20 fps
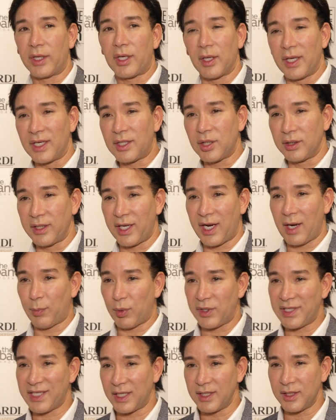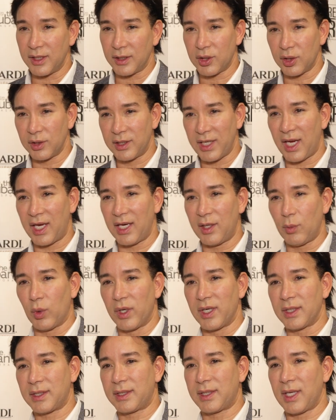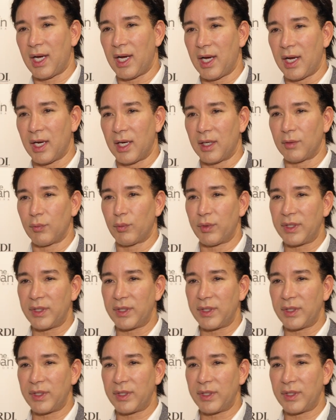The collection that I presented today was the